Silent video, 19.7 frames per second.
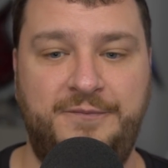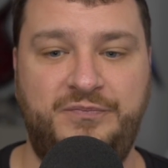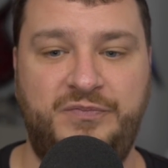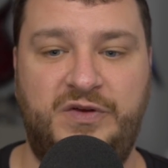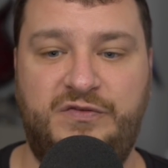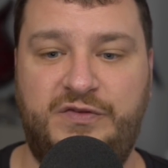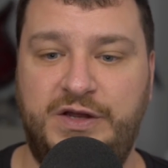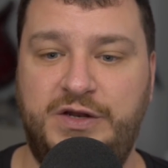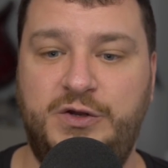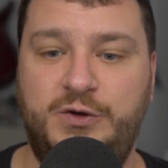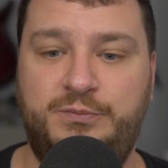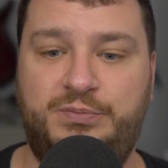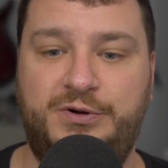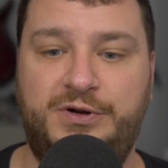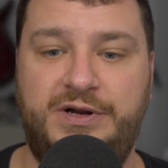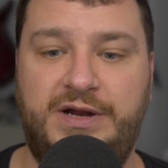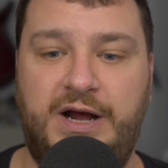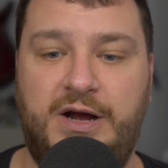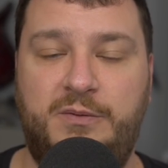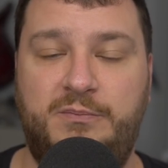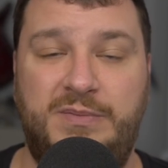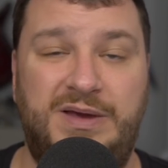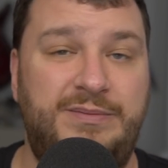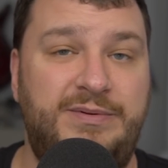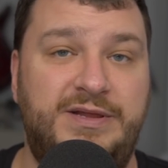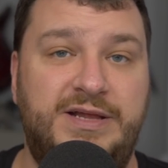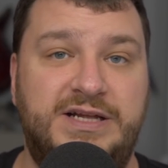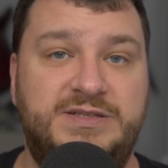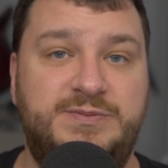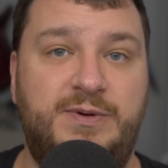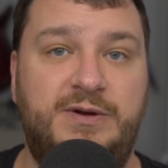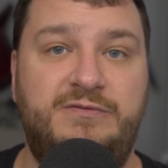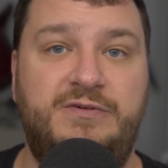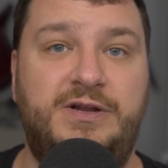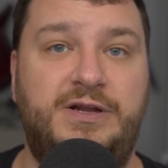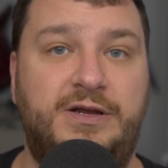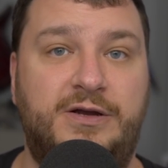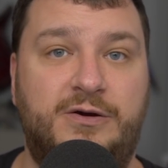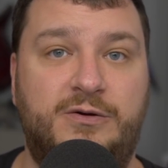if they do put it out, maybe that's my
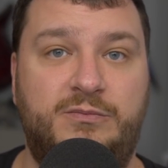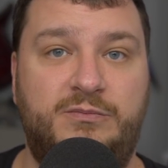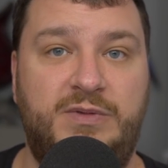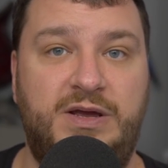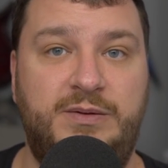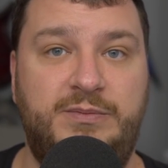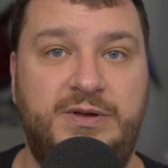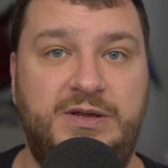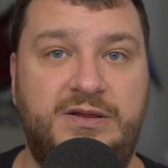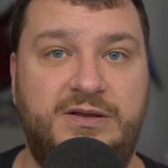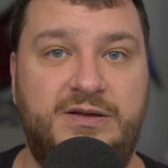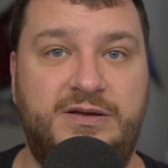video. Maybe